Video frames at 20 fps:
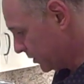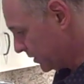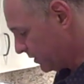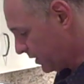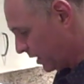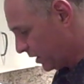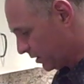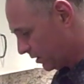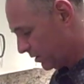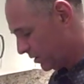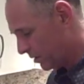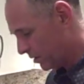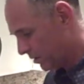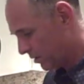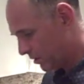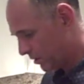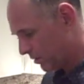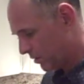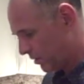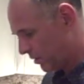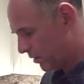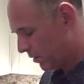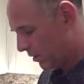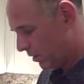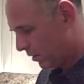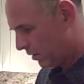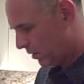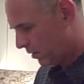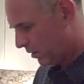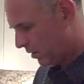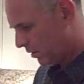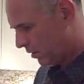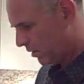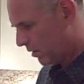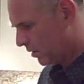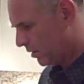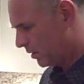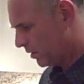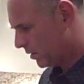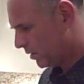And the raw cacao was the
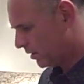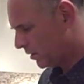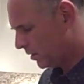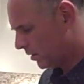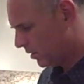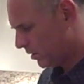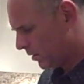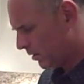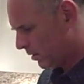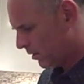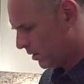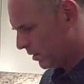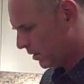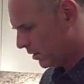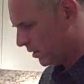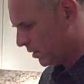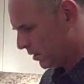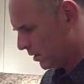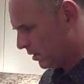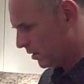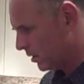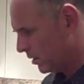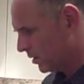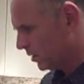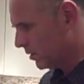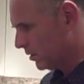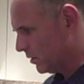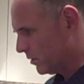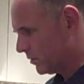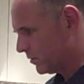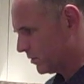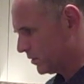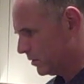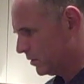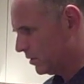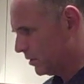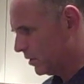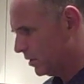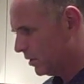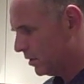nibs? Or
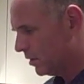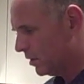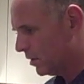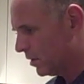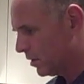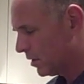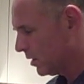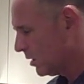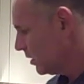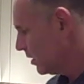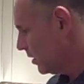the powder?